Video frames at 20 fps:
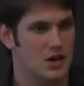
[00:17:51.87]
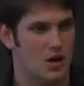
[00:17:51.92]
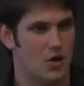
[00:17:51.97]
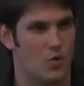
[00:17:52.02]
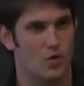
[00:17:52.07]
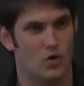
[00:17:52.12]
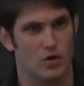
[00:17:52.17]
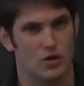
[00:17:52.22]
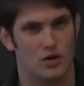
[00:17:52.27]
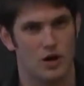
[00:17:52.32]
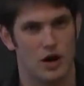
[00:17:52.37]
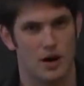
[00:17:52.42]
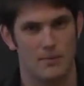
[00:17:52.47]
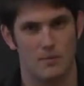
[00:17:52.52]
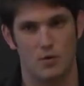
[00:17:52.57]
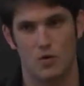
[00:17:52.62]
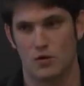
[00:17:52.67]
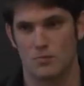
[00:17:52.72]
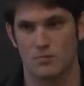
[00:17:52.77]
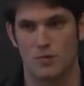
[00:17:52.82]

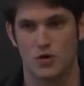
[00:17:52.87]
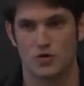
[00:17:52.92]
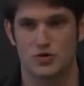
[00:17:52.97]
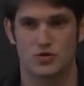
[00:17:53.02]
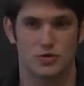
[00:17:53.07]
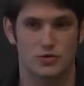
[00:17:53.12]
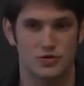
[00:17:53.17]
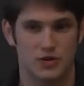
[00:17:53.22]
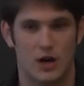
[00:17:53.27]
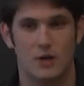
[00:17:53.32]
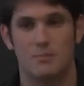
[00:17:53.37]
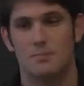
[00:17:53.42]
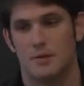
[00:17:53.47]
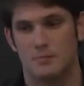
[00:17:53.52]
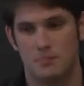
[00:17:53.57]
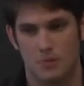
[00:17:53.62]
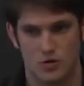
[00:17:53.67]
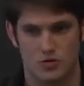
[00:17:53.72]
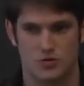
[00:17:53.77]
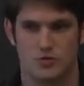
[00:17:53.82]
or Marshall dump
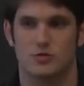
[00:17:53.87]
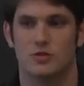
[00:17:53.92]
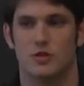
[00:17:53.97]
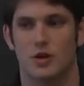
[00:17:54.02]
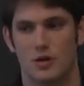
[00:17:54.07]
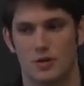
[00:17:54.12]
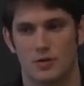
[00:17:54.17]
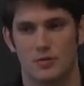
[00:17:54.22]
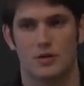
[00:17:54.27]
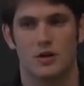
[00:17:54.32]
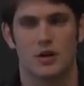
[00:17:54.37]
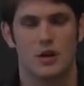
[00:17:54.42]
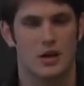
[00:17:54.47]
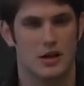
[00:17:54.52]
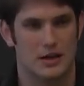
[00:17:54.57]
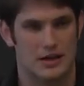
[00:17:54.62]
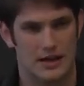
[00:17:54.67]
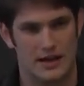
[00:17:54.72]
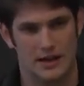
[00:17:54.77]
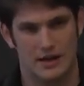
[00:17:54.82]
and Marshall load
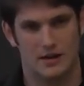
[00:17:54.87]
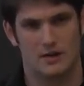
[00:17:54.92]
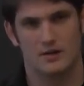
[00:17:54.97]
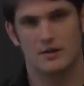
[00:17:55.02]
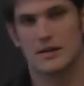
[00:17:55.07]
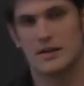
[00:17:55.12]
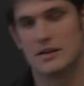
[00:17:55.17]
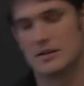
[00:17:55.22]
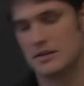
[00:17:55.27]
can